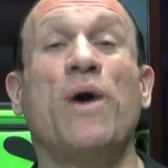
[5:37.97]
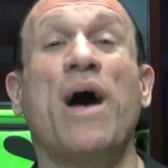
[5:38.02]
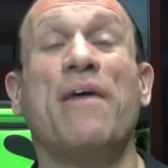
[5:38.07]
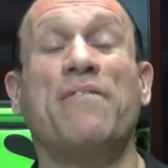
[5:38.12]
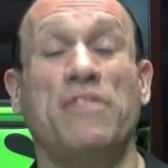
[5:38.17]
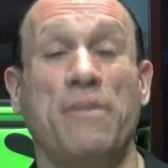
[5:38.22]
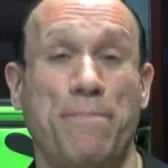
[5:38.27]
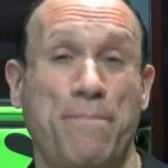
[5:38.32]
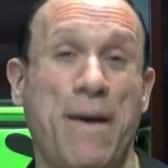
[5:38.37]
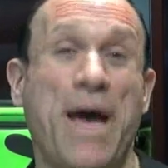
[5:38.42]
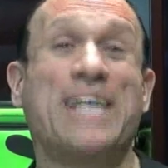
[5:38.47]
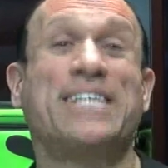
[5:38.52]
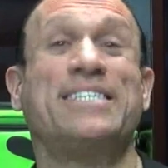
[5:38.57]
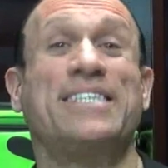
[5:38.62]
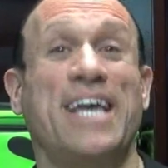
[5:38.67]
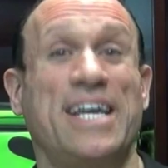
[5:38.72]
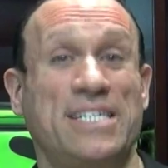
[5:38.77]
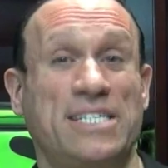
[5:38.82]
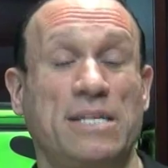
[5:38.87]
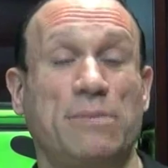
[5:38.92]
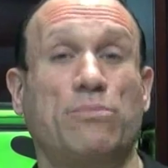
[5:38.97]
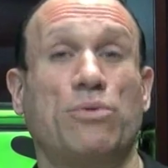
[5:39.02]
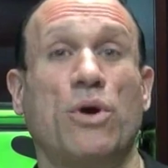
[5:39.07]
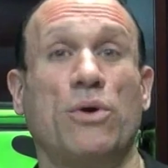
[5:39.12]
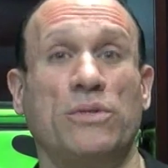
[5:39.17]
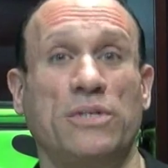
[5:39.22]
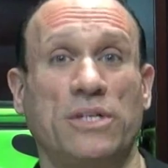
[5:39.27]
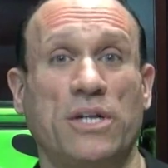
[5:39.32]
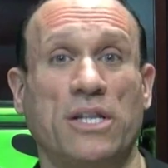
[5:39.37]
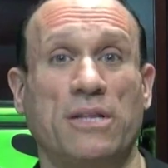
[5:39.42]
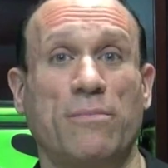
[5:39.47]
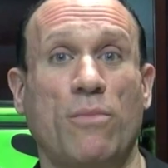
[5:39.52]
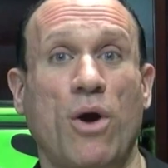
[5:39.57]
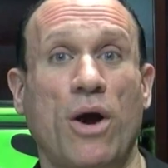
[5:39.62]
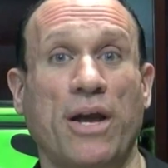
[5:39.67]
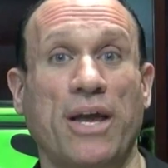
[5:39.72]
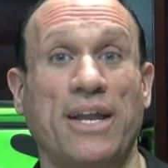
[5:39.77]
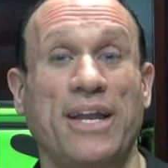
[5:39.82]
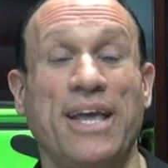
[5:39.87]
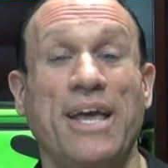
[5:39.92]
have the best tasting protein on the
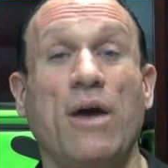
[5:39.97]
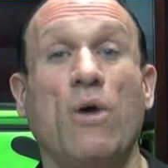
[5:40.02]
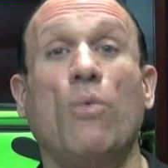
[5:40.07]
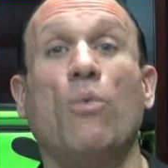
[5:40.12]
market